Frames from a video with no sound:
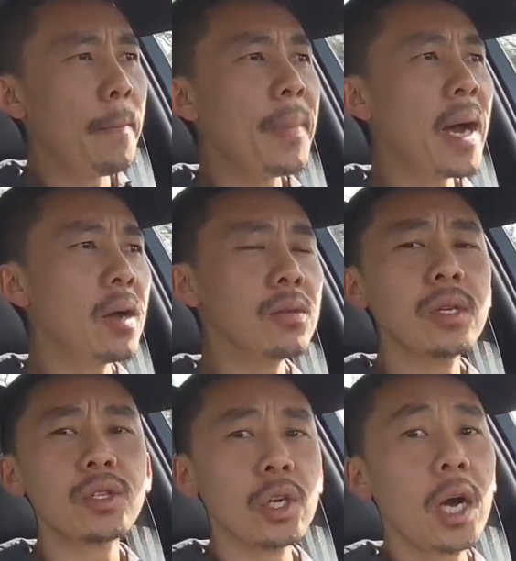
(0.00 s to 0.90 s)

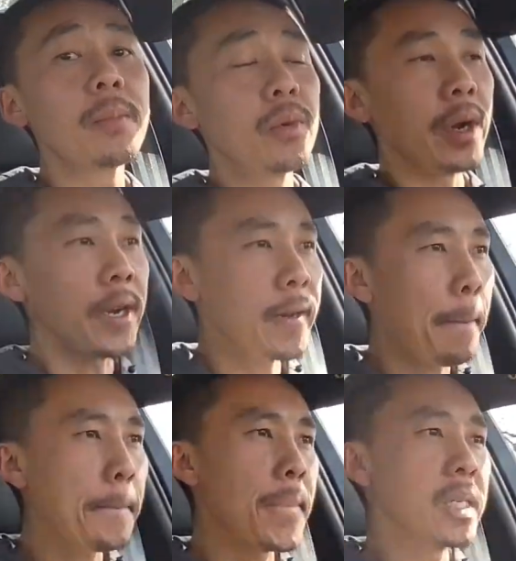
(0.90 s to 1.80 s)
amount to upgrade,
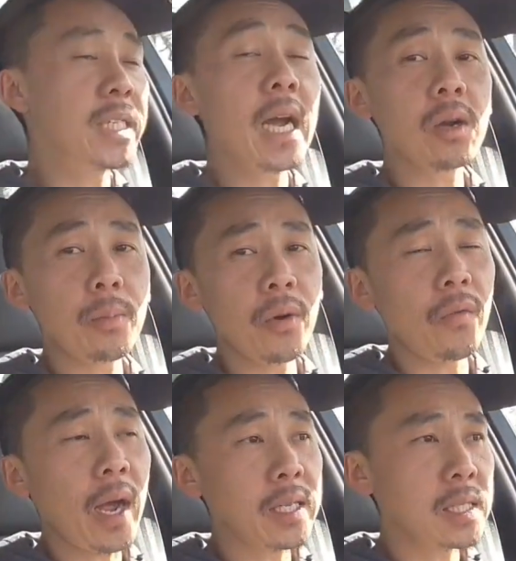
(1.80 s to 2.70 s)
but Jackal
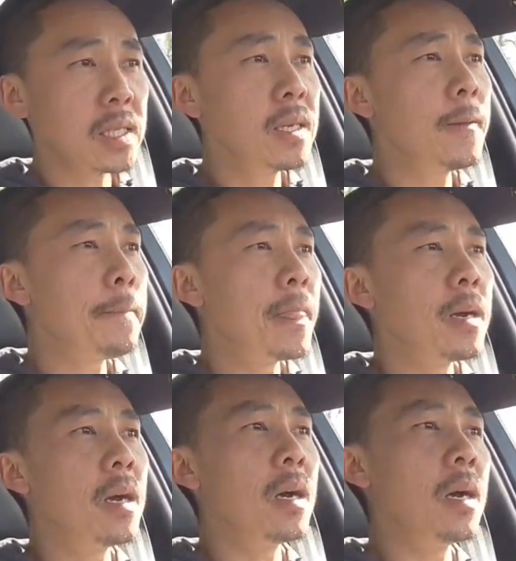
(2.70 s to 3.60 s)
provides
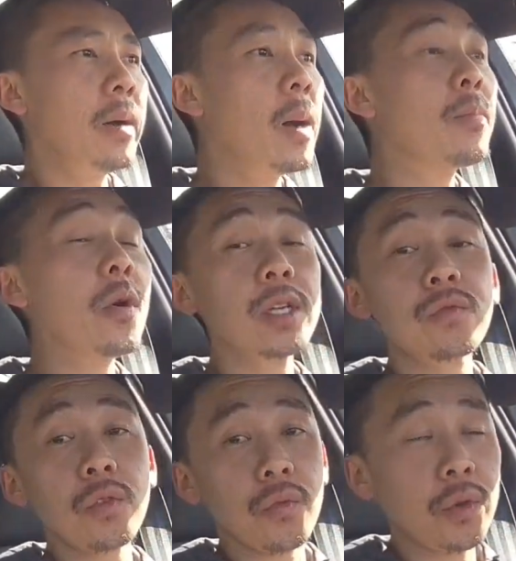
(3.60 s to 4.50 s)
upgrade
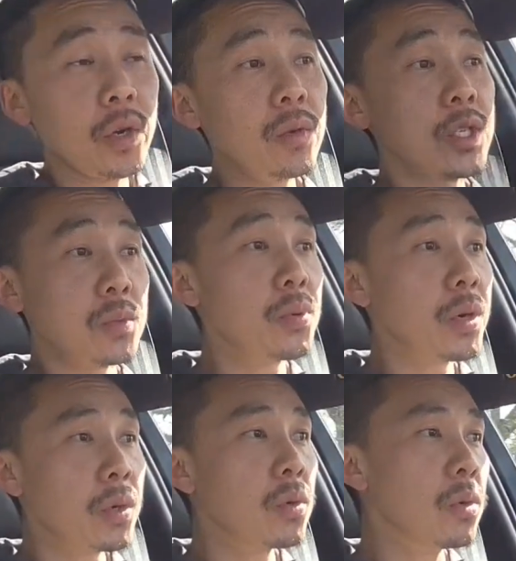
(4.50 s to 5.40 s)
for free, which is
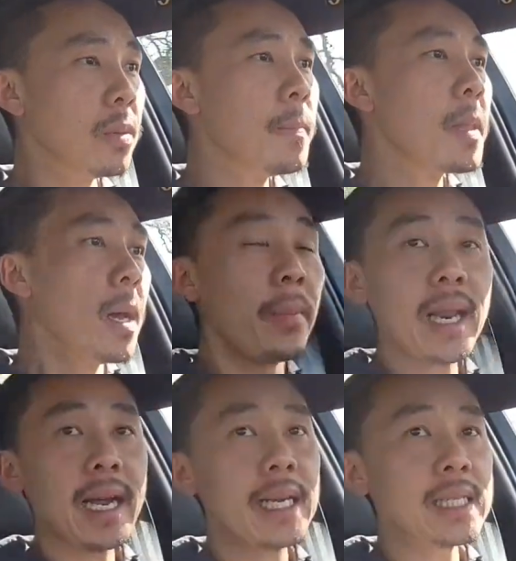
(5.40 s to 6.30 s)
pretty cool. But
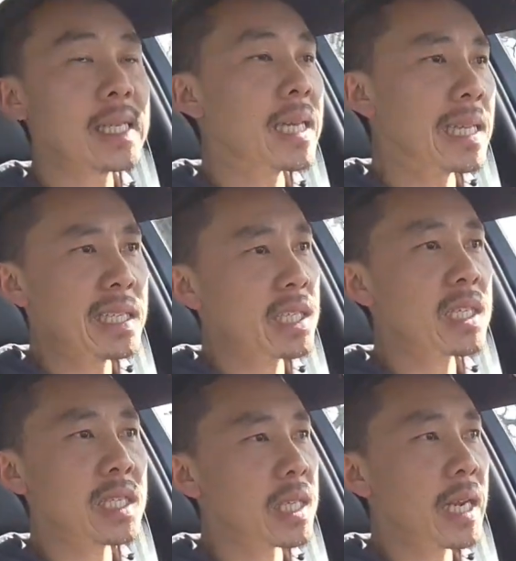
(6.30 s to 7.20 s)
like I said, this is
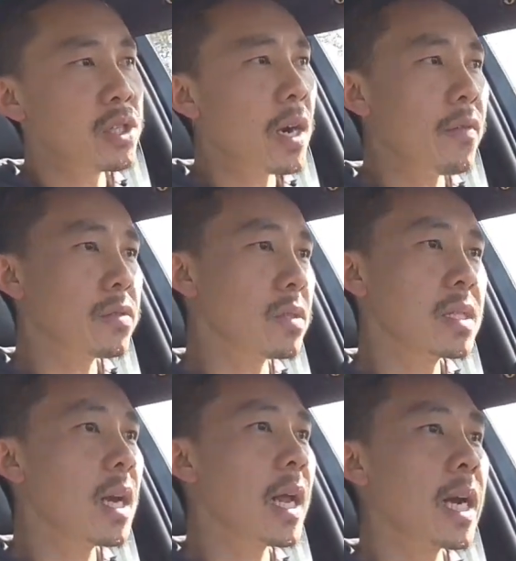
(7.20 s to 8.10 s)
just a daily driver, so it's
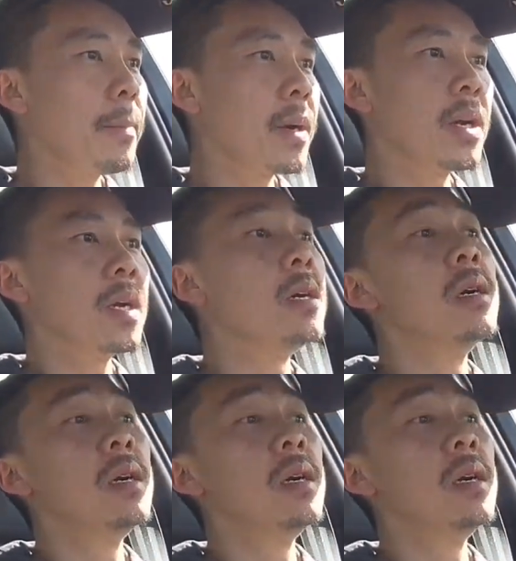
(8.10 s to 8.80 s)
not like I'm gonna